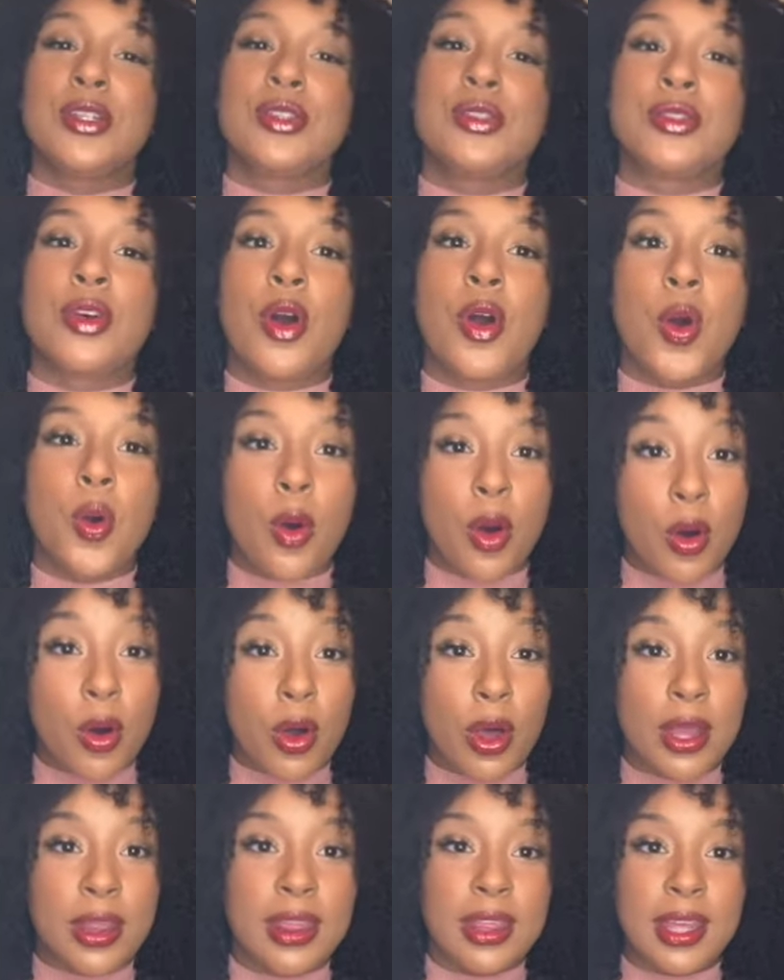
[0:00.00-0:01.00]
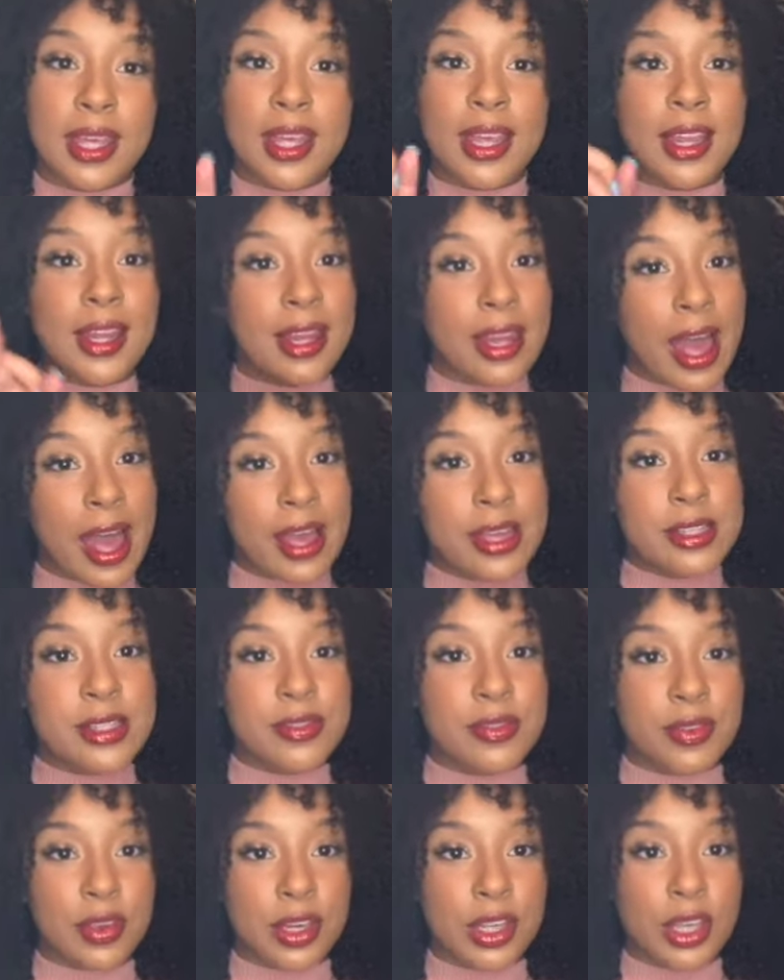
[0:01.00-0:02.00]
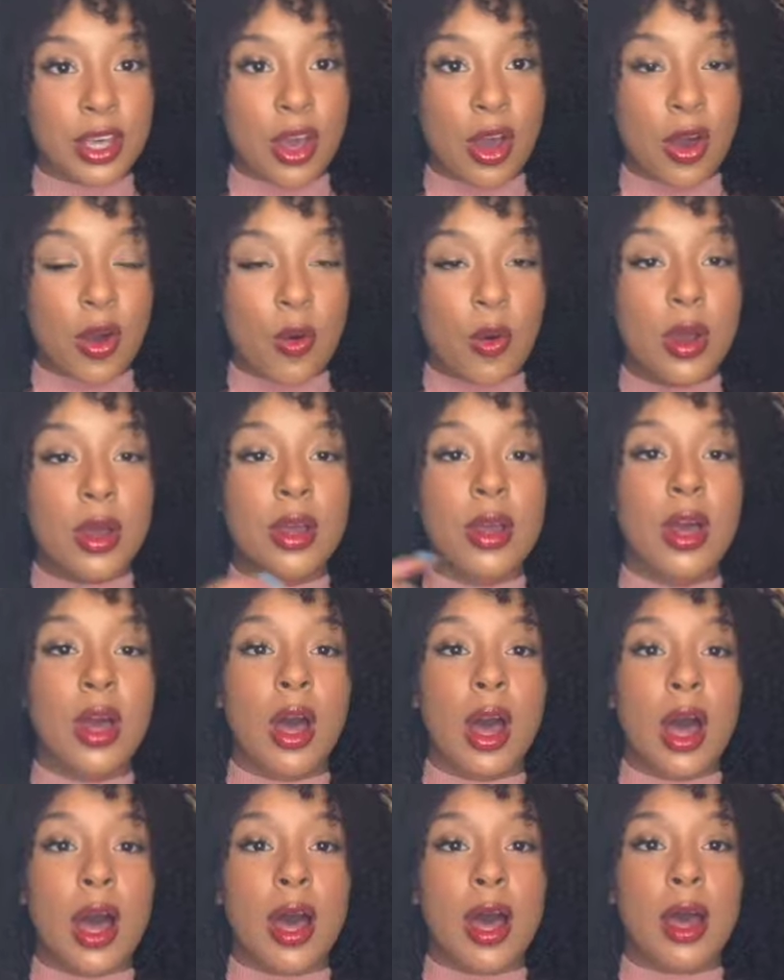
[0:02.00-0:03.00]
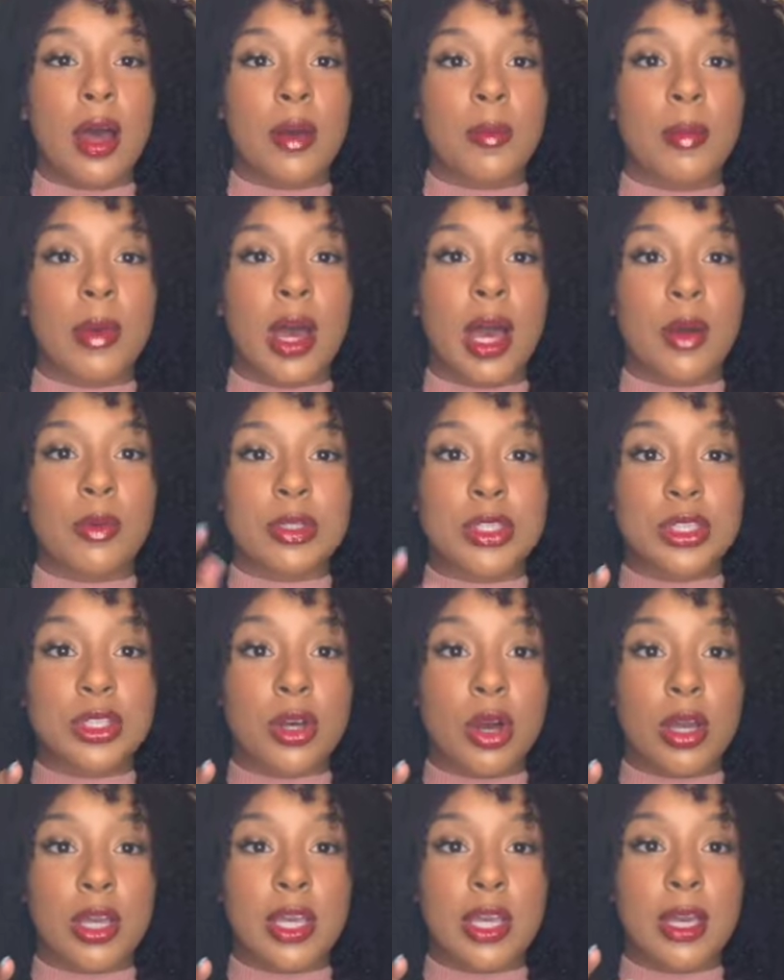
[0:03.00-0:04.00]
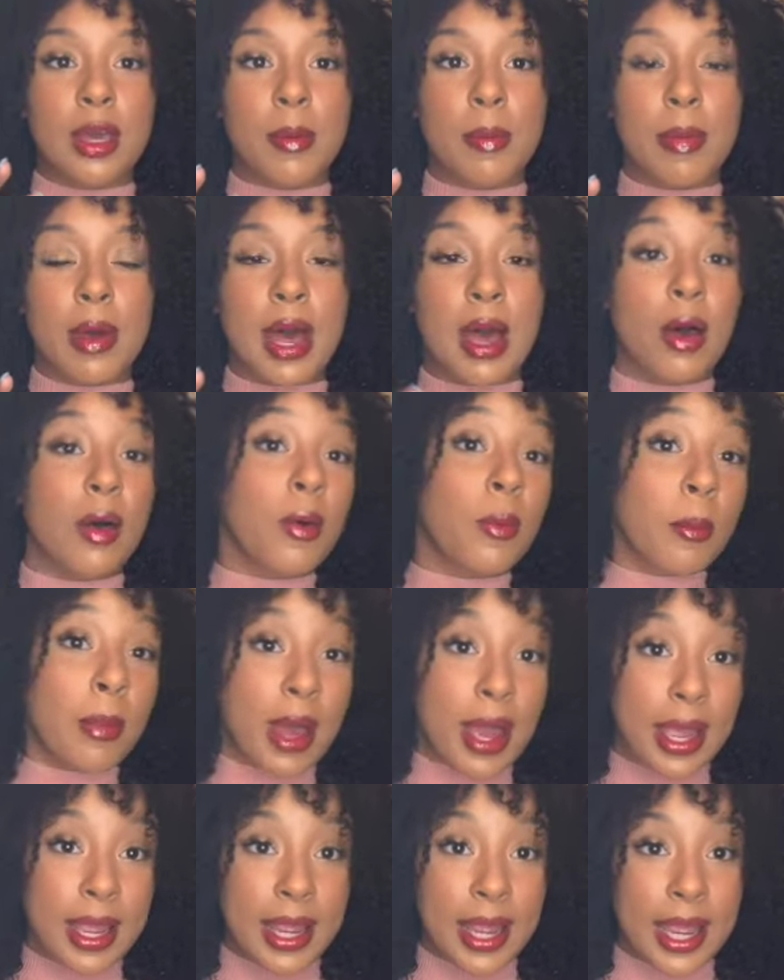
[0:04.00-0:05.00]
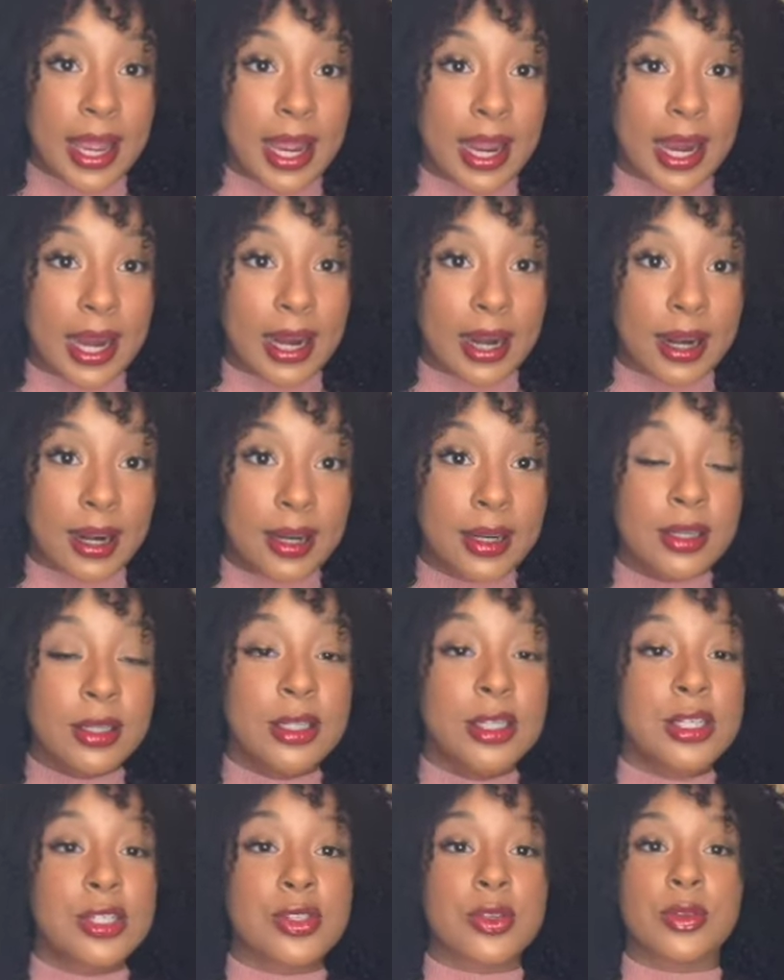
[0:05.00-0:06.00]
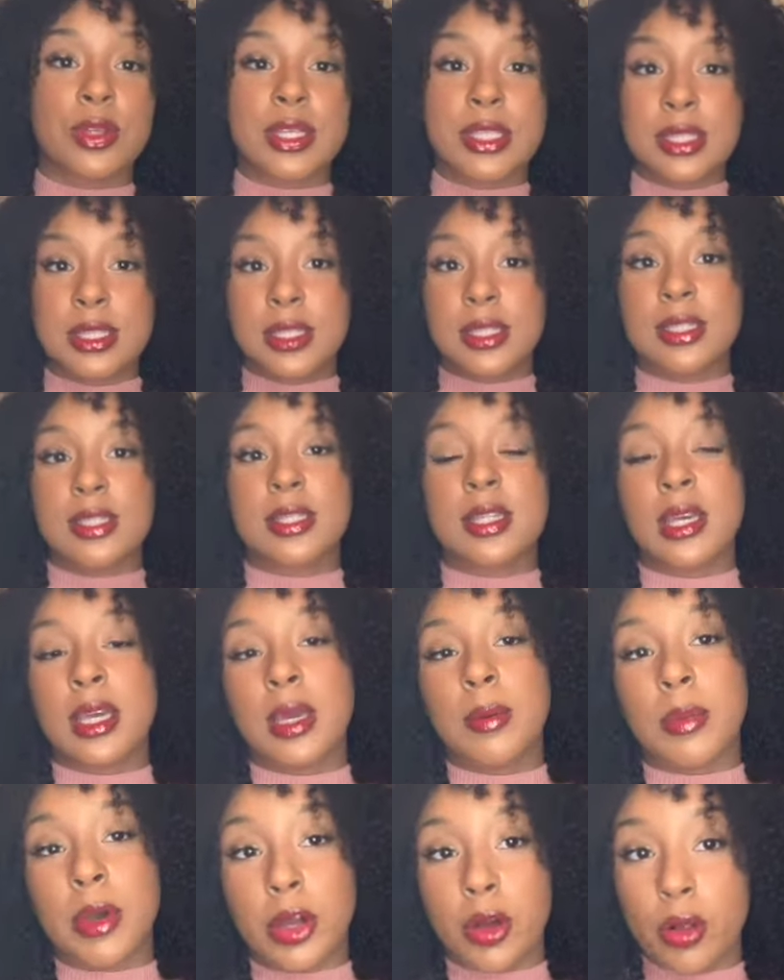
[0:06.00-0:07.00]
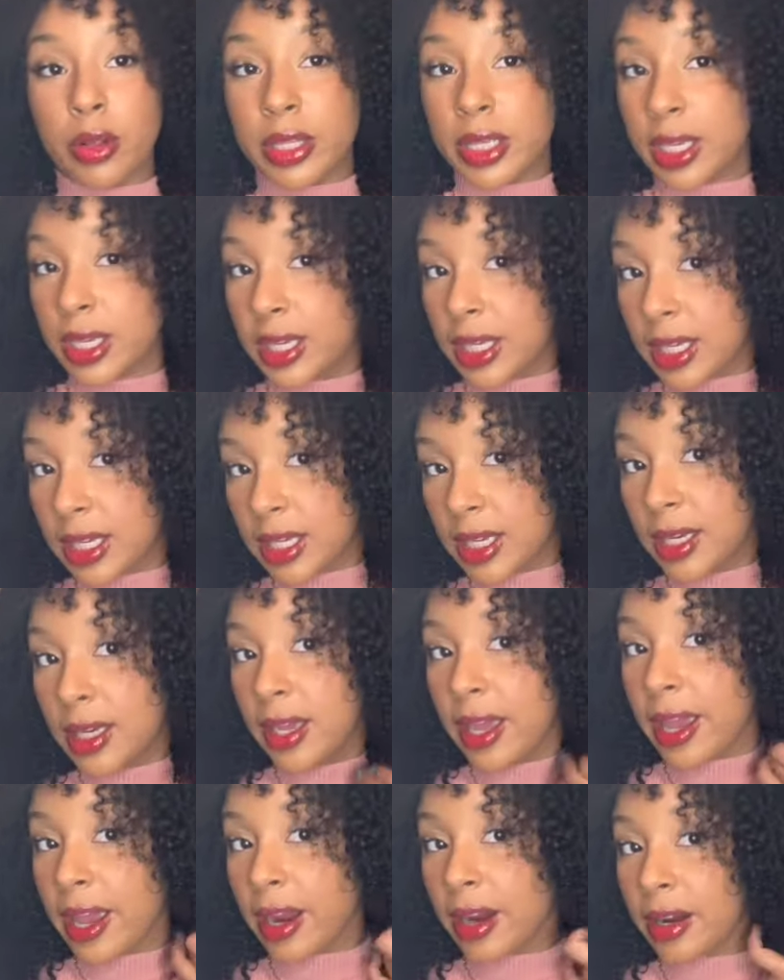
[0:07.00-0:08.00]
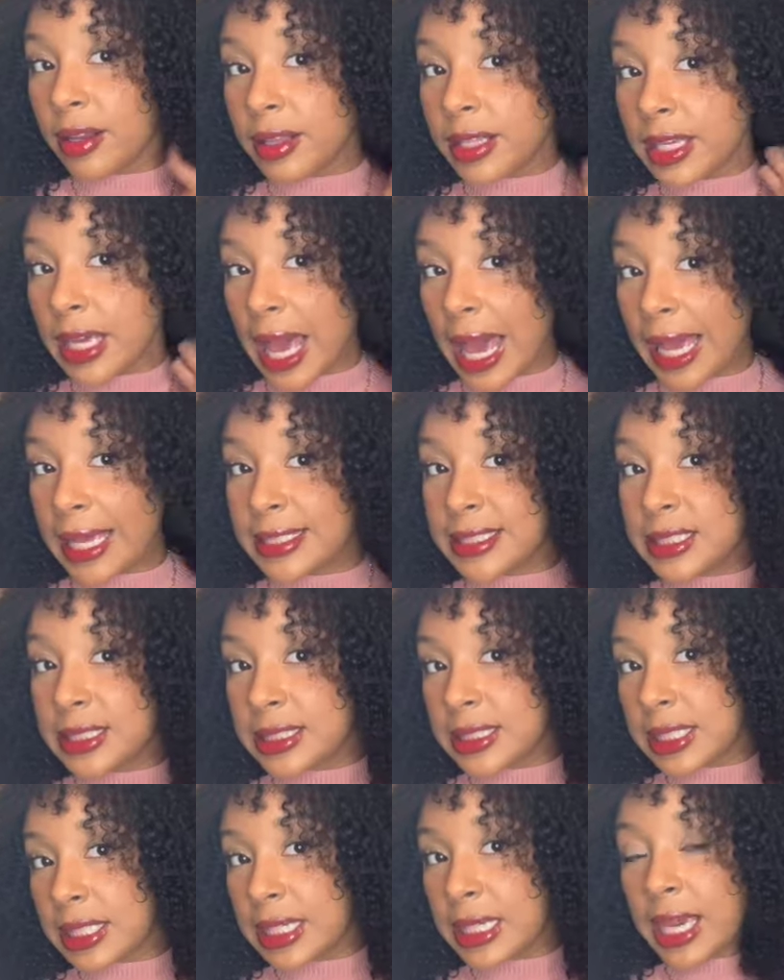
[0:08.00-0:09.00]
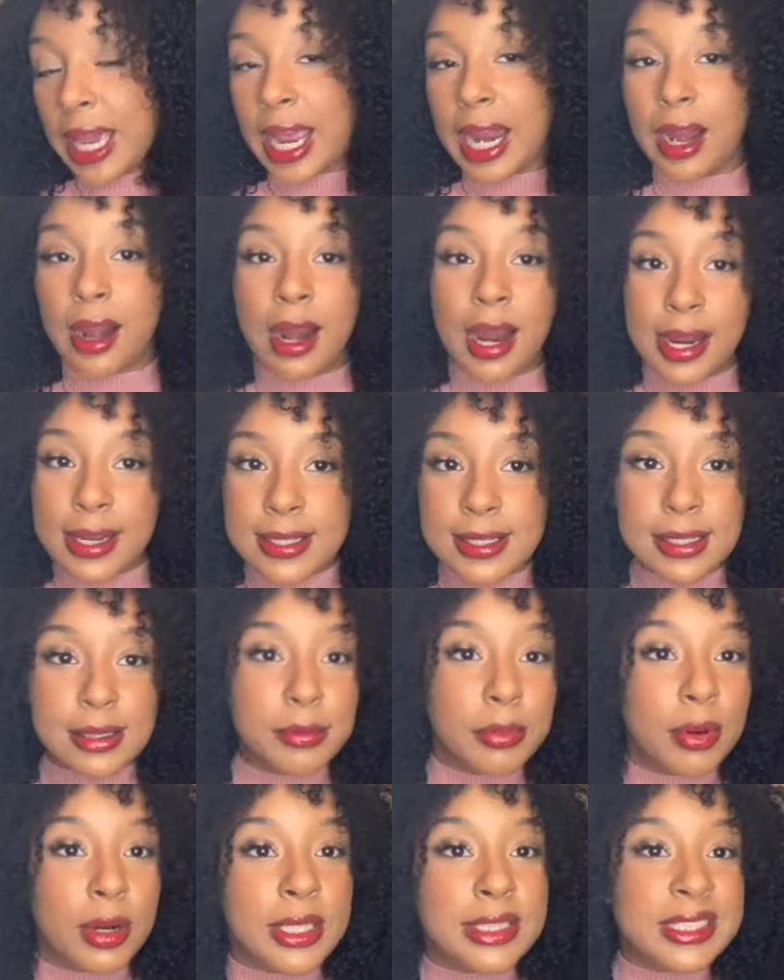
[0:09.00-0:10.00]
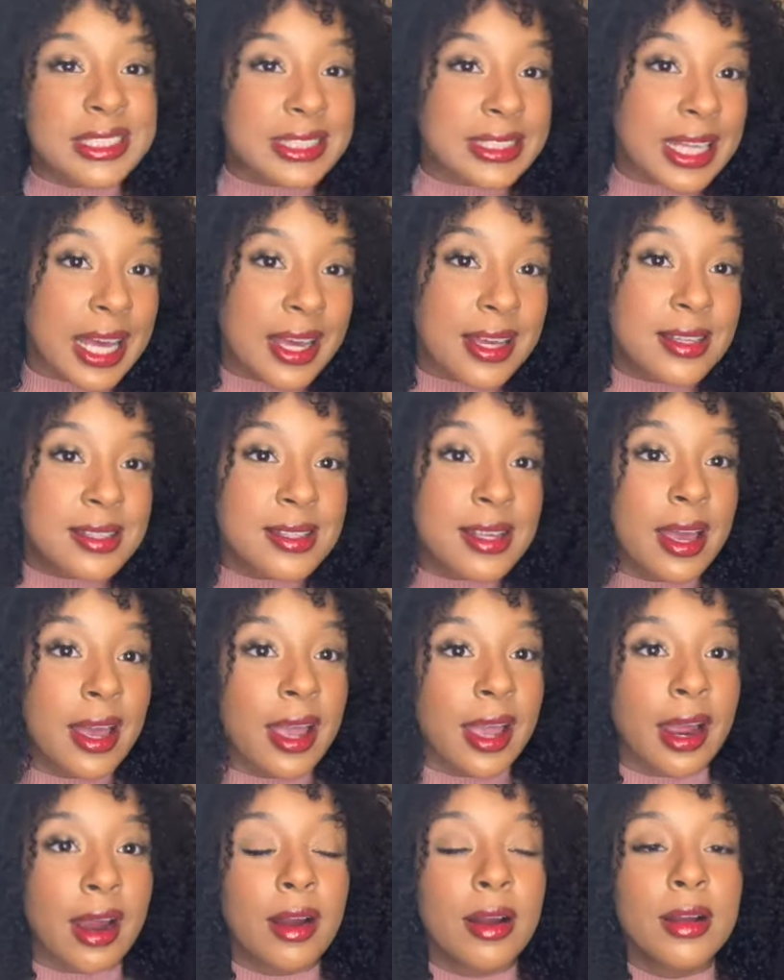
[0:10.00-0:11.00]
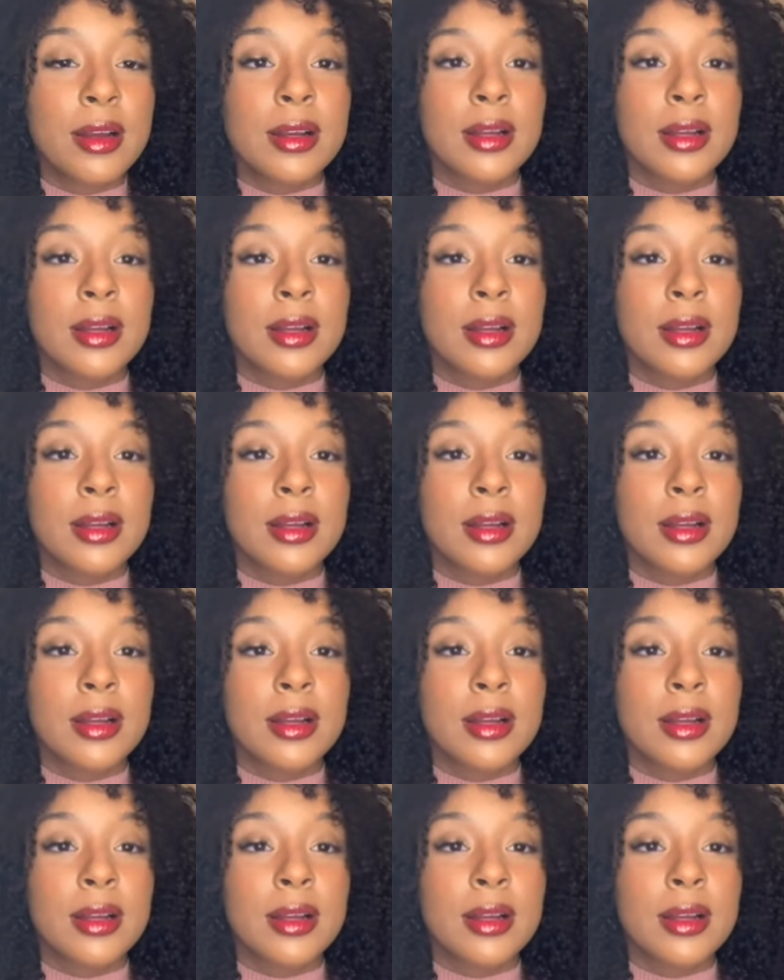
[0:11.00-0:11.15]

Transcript: So on the last video, I was talking about my hair. So this is the Mongolian kinky hair, the ISEE hair, ISEE Princess hair.